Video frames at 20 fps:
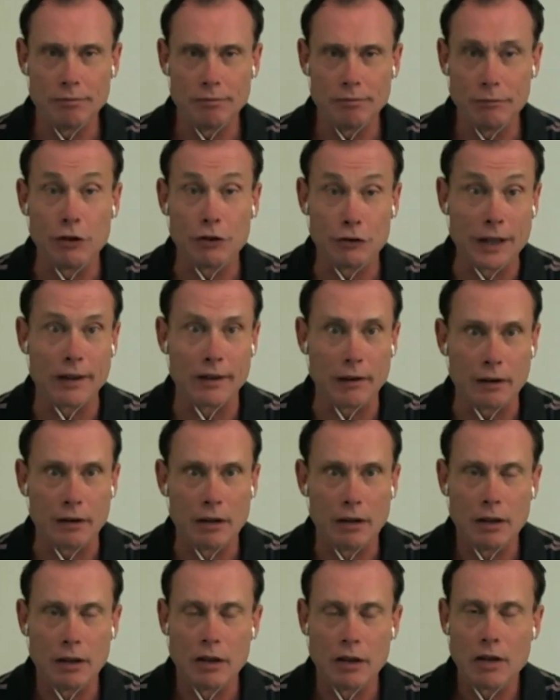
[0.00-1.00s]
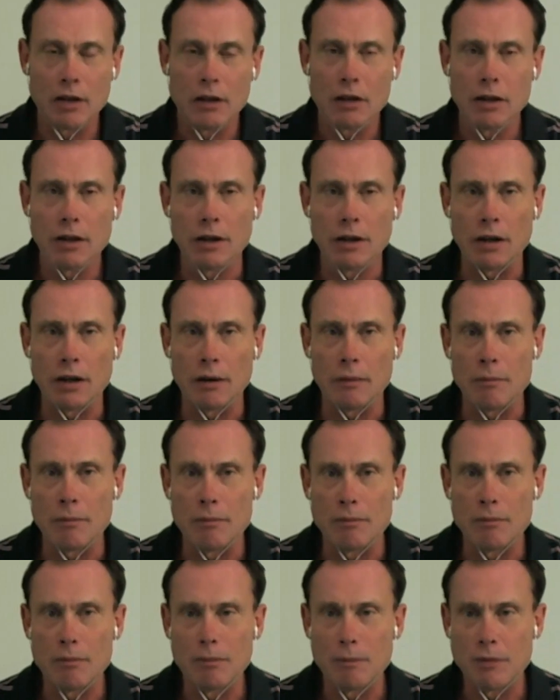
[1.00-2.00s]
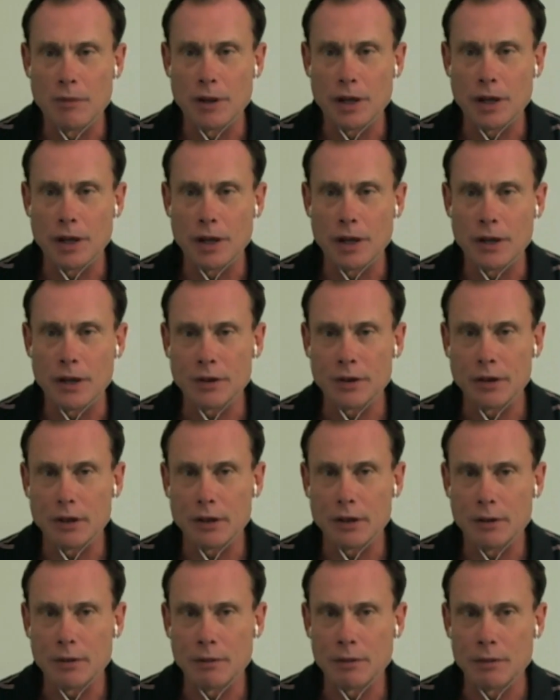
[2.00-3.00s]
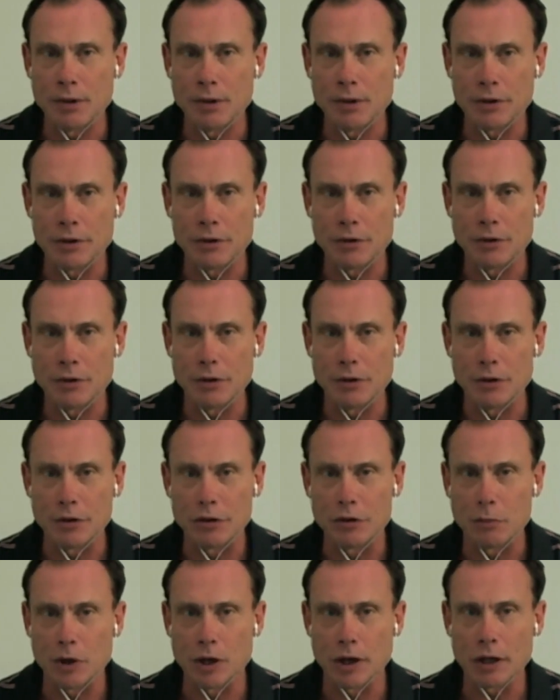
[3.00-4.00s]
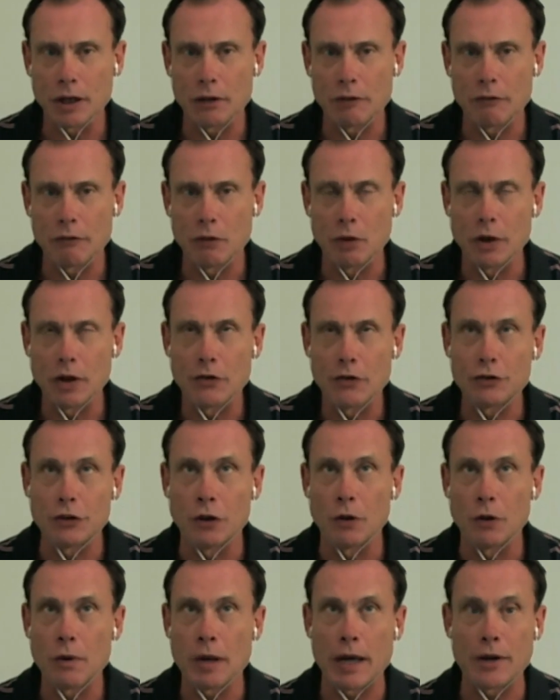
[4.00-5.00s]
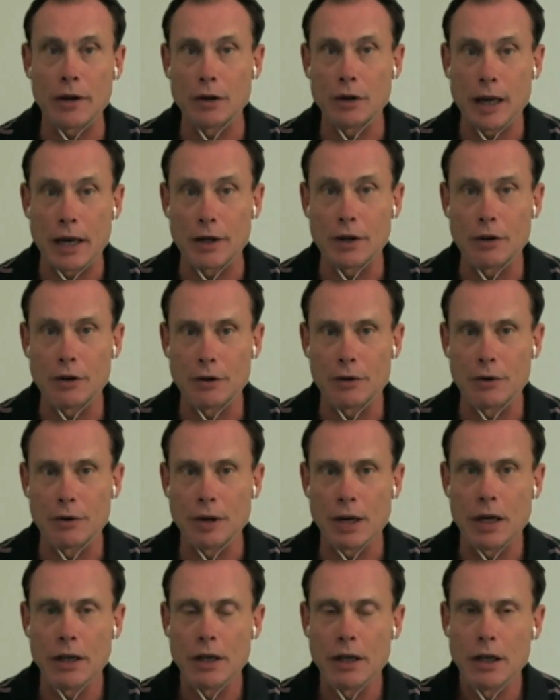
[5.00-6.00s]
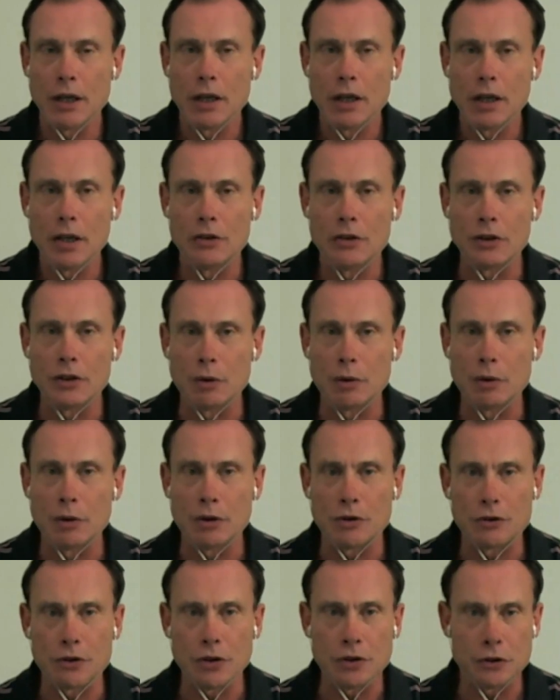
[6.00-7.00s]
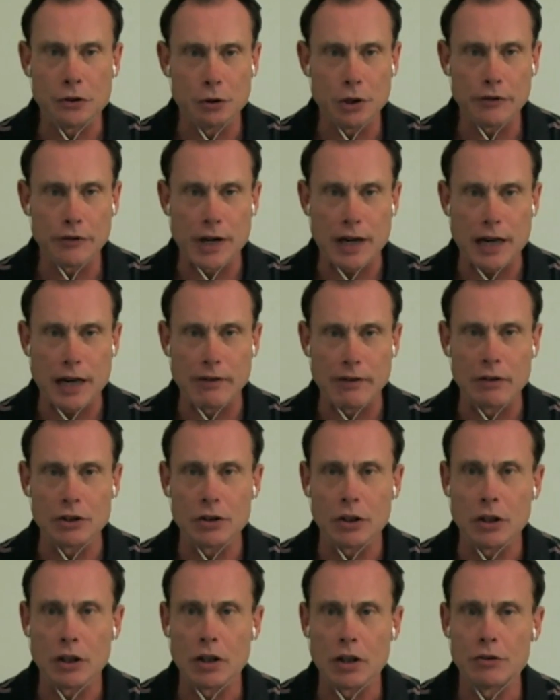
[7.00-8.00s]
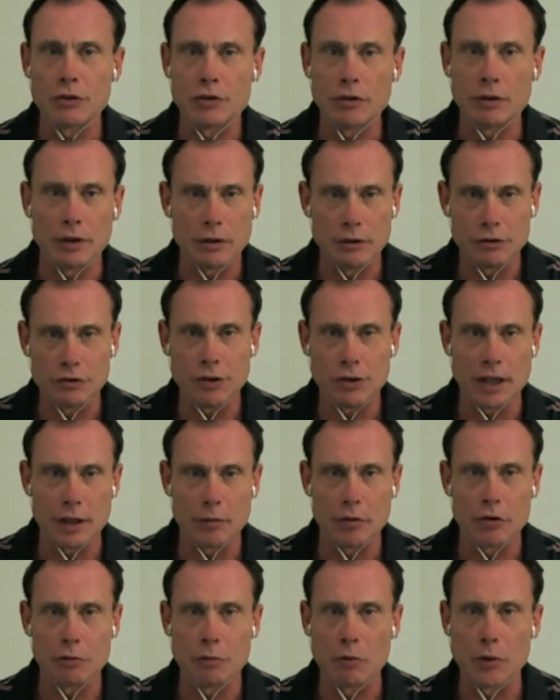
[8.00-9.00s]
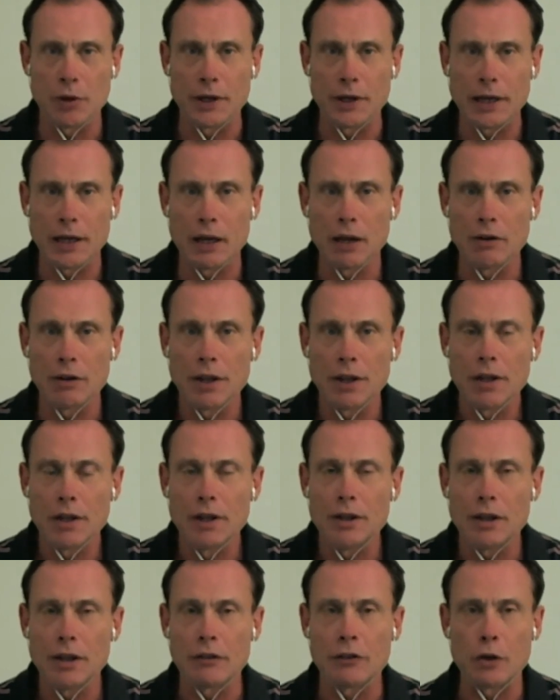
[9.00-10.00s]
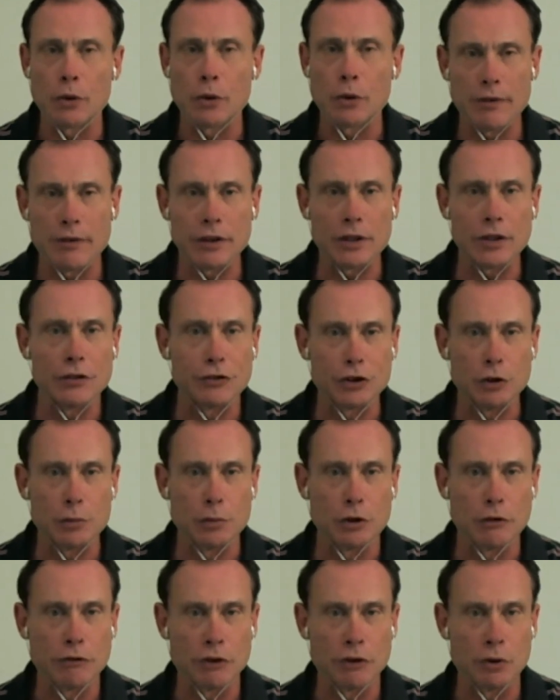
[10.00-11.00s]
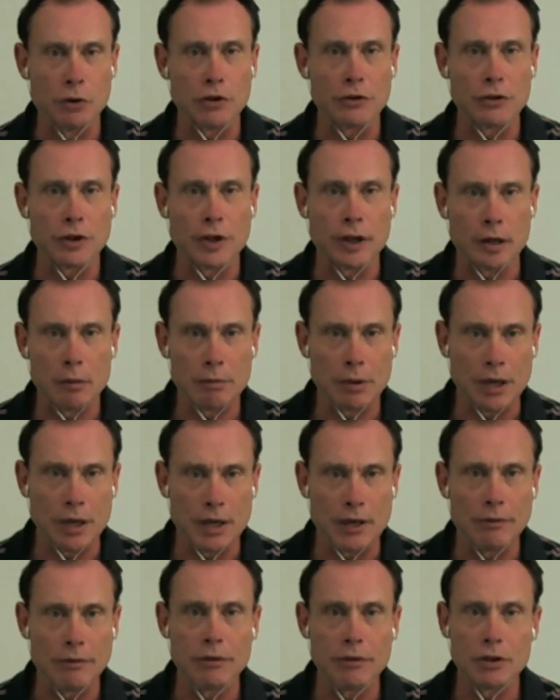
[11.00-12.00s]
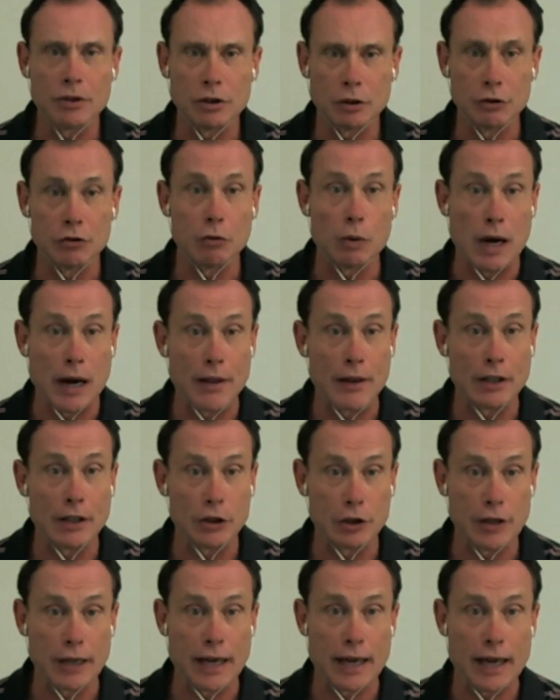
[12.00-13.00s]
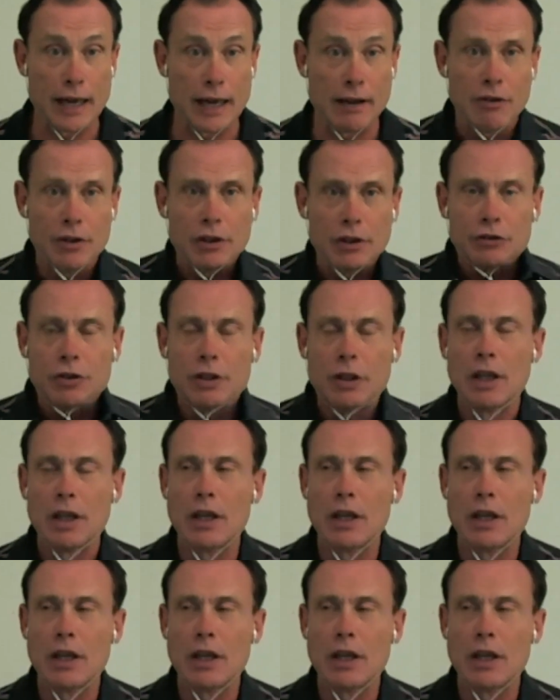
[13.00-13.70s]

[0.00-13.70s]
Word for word: the seller, um, that uh, that there's that there's a market for it. So how do you how do you do that? And so the, the two different avatars, you know, as Dan was pointing out, if you have a consumer focused campaign that shows why they should have this,